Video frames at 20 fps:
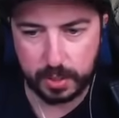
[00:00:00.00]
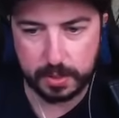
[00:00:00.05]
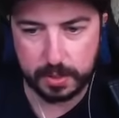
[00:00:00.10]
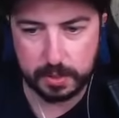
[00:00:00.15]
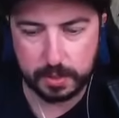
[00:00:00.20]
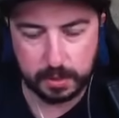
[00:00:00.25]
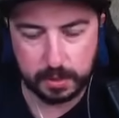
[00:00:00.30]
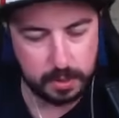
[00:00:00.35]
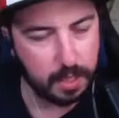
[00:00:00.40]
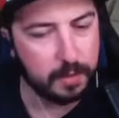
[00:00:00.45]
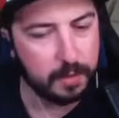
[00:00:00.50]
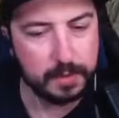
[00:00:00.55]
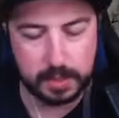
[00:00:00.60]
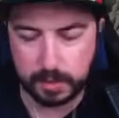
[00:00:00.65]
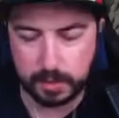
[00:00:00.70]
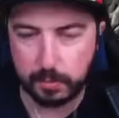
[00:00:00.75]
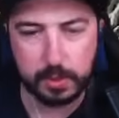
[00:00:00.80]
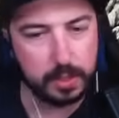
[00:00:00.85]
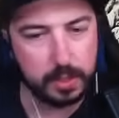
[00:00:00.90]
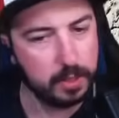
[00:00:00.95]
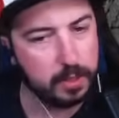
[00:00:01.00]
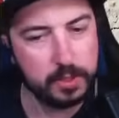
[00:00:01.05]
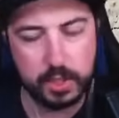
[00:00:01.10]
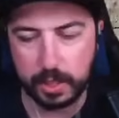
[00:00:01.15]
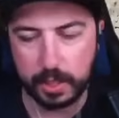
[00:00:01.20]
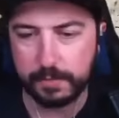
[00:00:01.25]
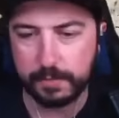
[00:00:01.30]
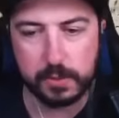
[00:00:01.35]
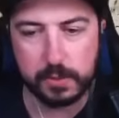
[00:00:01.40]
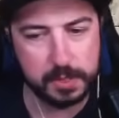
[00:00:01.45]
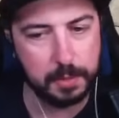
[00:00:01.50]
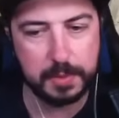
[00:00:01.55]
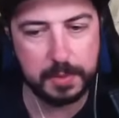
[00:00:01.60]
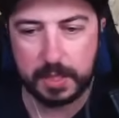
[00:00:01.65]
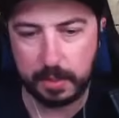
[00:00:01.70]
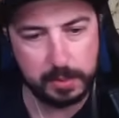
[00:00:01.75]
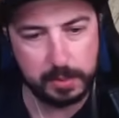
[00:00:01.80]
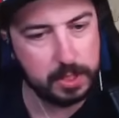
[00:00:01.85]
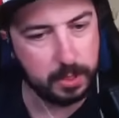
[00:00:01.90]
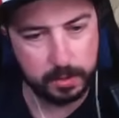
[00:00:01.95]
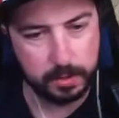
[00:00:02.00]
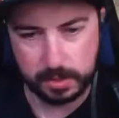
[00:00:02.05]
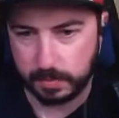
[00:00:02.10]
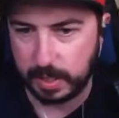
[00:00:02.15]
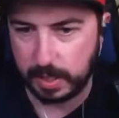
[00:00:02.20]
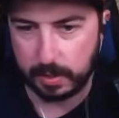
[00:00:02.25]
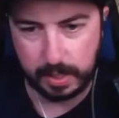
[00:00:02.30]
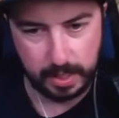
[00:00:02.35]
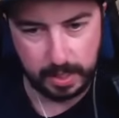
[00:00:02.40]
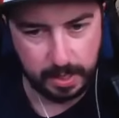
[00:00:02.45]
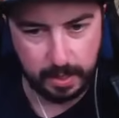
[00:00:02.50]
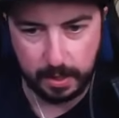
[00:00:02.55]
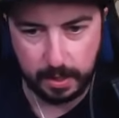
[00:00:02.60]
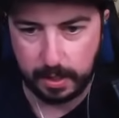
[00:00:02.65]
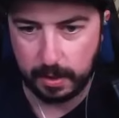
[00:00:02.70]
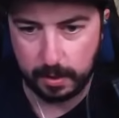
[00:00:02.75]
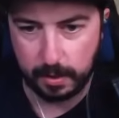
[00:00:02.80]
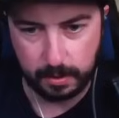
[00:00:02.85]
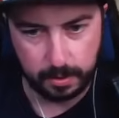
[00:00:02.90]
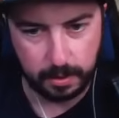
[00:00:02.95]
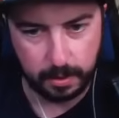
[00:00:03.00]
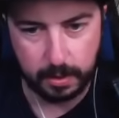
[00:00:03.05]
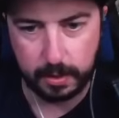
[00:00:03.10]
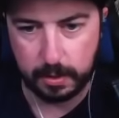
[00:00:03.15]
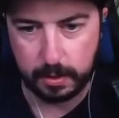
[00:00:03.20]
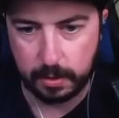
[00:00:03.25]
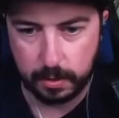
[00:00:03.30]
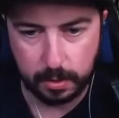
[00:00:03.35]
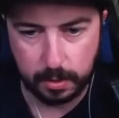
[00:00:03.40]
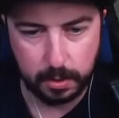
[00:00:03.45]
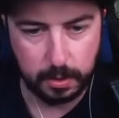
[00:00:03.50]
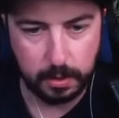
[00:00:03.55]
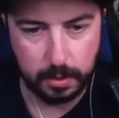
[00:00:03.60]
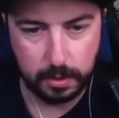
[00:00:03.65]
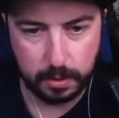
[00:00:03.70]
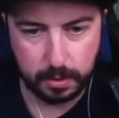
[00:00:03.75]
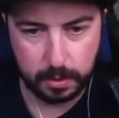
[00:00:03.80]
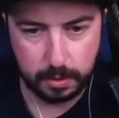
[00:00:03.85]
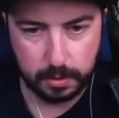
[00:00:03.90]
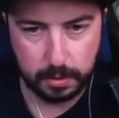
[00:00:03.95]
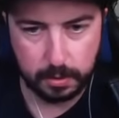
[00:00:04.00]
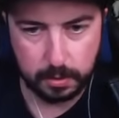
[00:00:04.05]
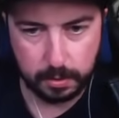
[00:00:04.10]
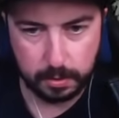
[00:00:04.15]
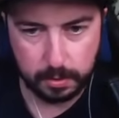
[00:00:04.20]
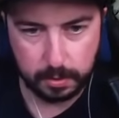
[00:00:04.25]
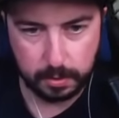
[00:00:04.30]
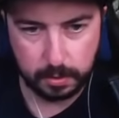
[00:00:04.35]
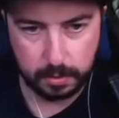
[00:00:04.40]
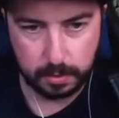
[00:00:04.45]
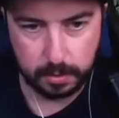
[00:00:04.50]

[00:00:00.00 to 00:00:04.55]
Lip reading: to, obviously we were going to check for something that we talked about a lot. I